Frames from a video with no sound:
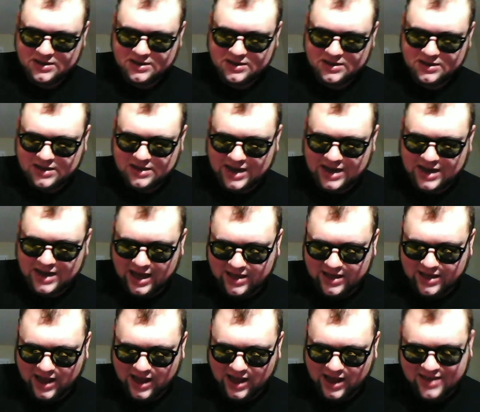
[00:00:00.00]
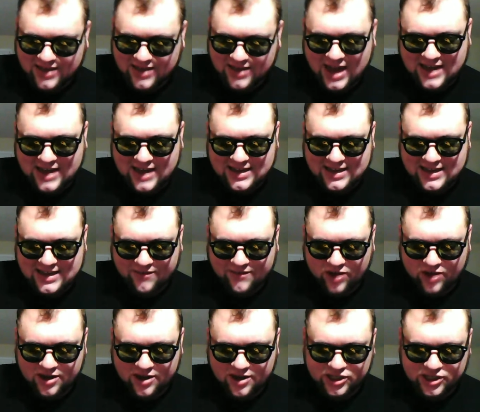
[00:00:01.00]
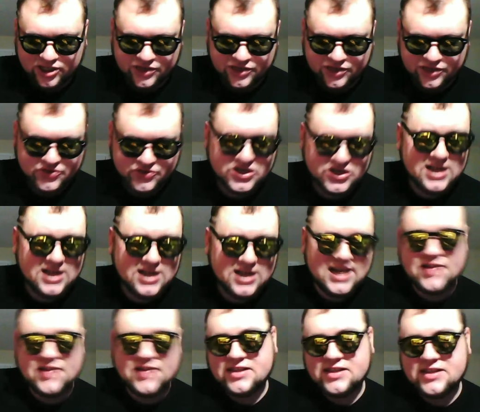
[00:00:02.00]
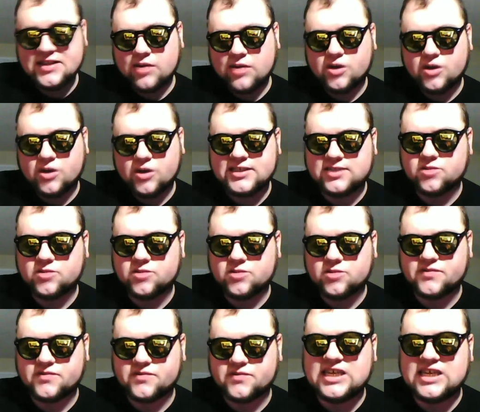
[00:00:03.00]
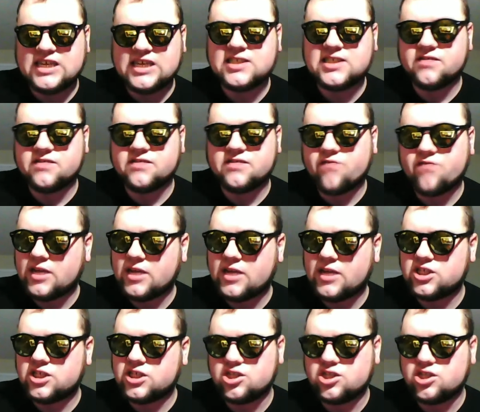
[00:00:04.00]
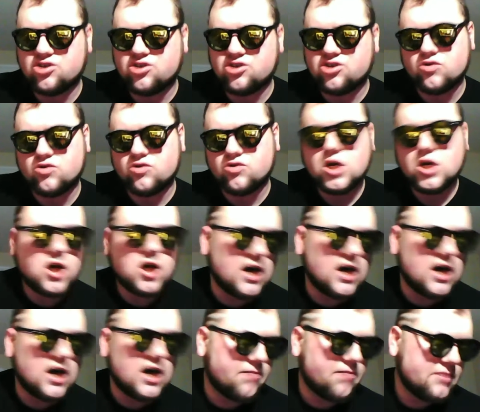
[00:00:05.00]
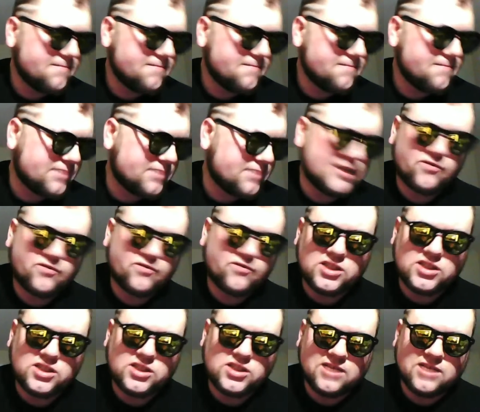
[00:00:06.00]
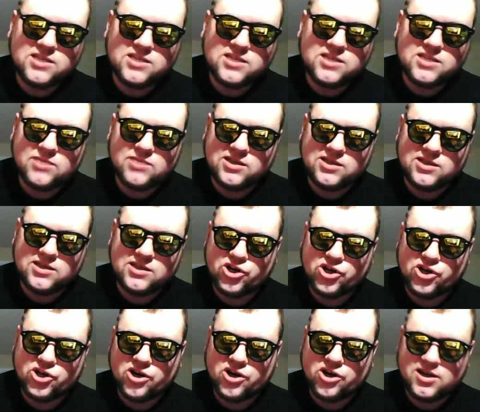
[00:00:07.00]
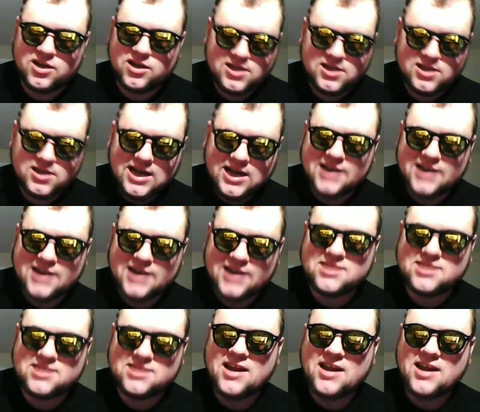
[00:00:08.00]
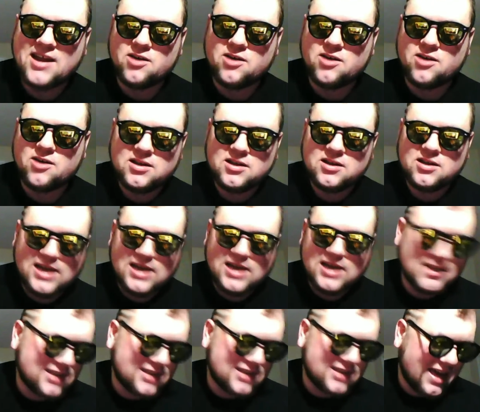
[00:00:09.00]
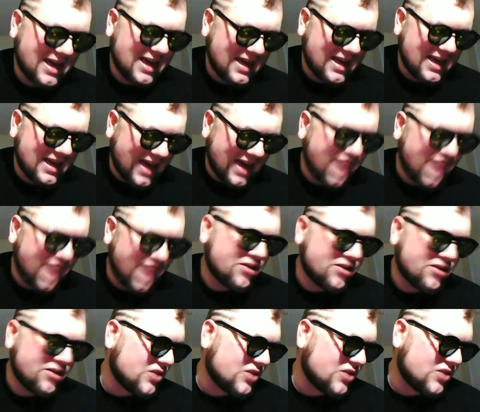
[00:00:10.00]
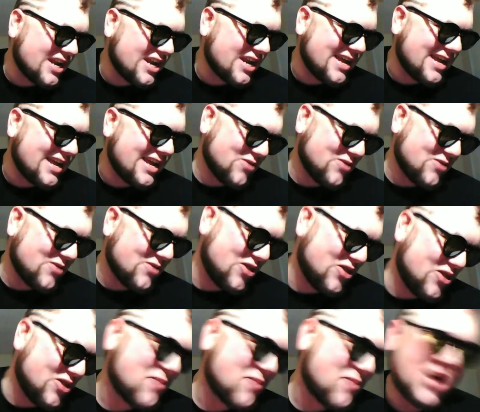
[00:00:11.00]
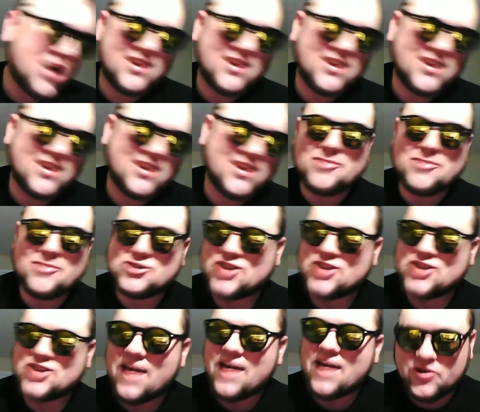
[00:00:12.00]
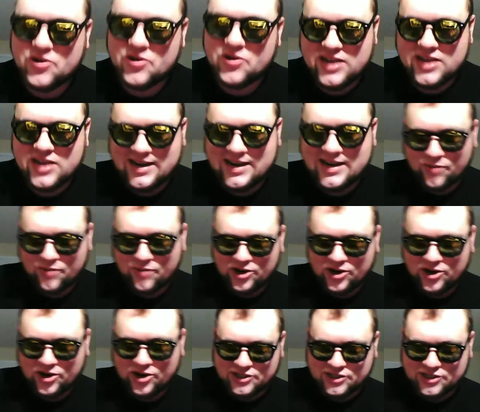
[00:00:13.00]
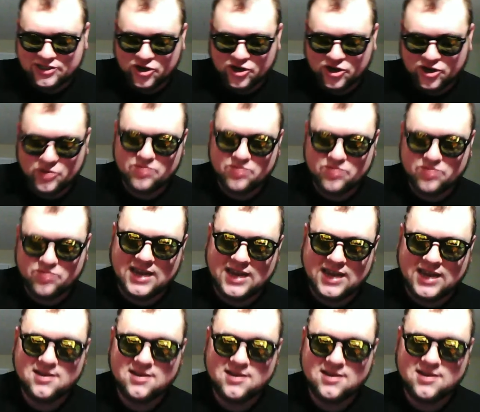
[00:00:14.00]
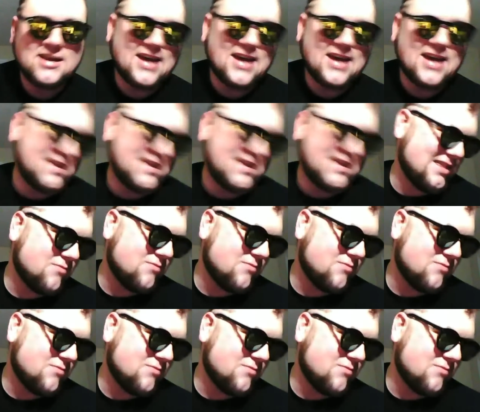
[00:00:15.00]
And I like that idea for energy use. And I think that works in terms of seeds and farming too, because of course the investment you turn on a tomato is heavier than, if you think about it in numbers, is heavier than any number you're going to turn with money. And